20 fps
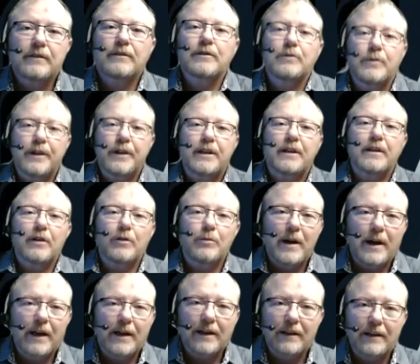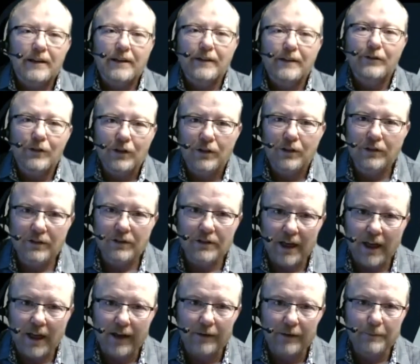We can go back and give her
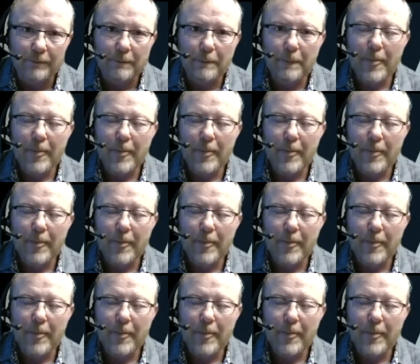time.